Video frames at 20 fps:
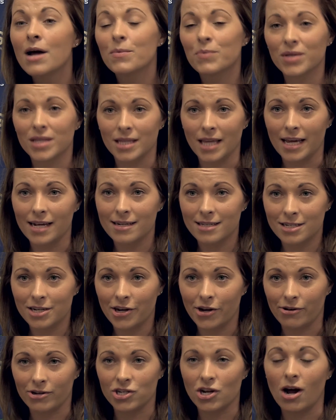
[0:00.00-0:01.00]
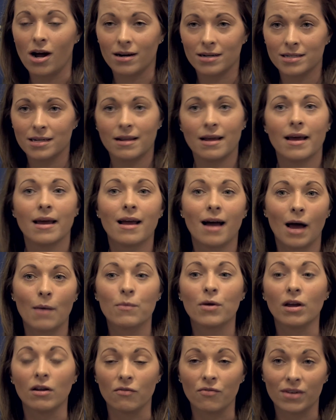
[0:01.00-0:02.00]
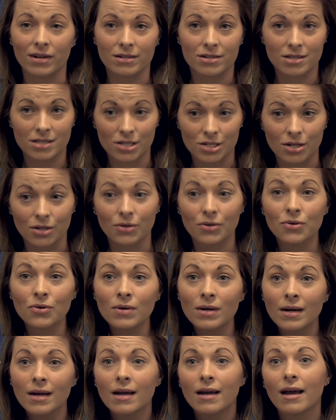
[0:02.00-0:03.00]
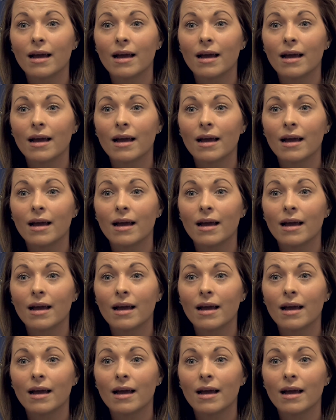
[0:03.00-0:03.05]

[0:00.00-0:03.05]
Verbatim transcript: but thanks to your talk today, I'm convinced too.